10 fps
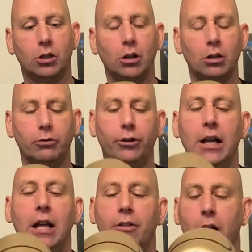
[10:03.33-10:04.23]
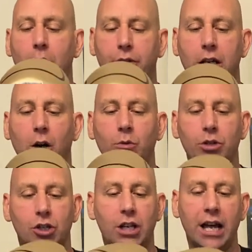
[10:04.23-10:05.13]
glove. The only thing I
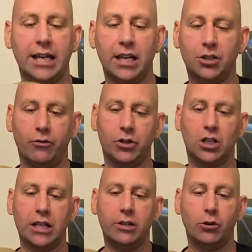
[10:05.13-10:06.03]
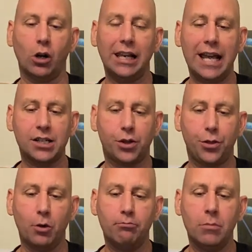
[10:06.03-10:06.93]
would say is obviously you've got less
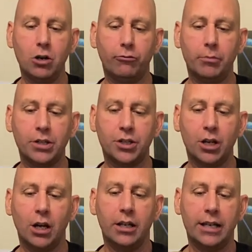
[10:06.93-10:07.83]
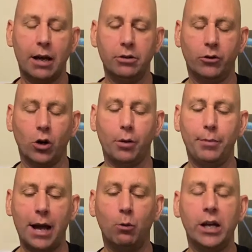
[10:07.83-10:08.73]
thumb movement now you've got a
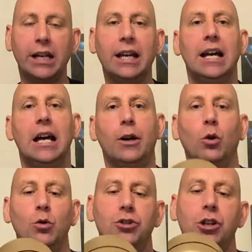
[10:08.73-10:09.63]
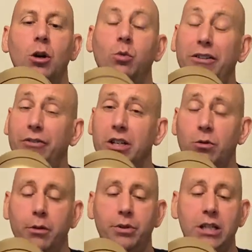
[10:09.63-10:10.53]
bat wing. And also with this
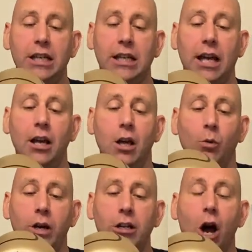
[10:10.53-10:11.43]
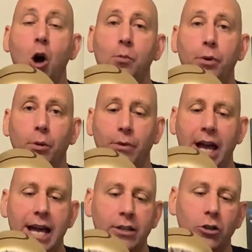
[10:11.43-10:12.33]
one in particular, when you open up the
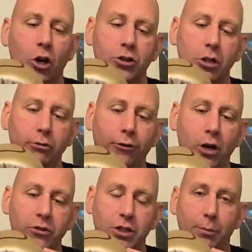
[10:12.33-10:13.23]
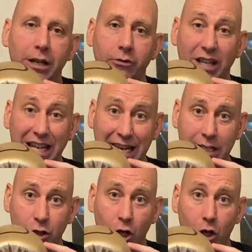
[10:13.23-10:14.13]
hand, I do find there's a bit of
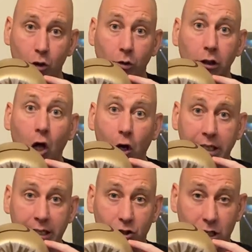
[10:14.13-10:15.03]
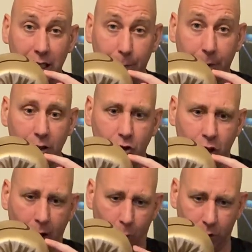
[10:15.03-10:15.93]
internal lining
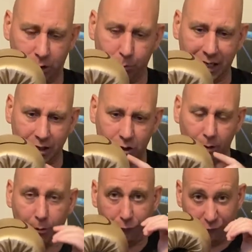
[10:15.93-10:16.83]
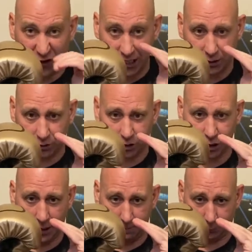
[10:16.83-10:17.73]
slippage, which means that my fingers